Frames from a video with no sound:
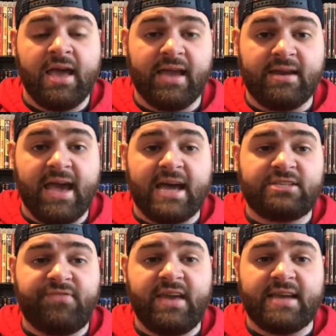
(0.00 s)
And
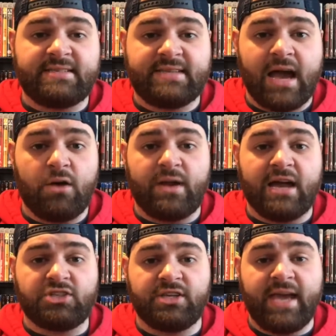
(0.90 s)
S V S Sound
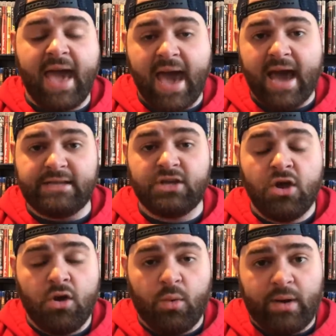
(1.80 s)
actually has
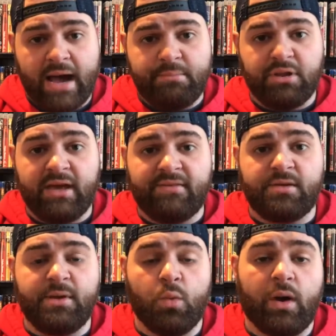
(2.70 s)
what I believe
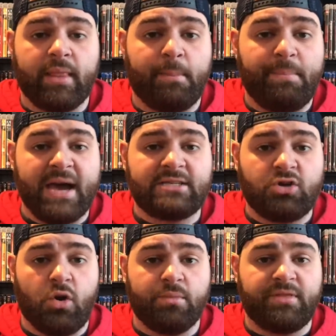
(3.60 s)
to be one of the best
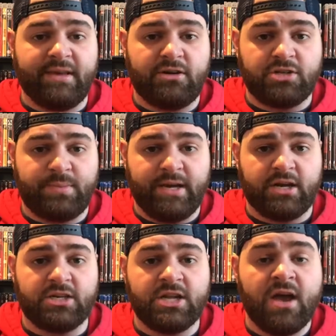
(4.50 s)
home theater
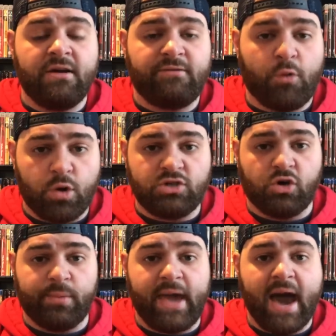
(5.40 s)
speakers for
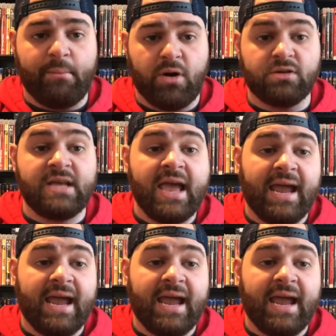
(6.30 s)
Dolby Atmos,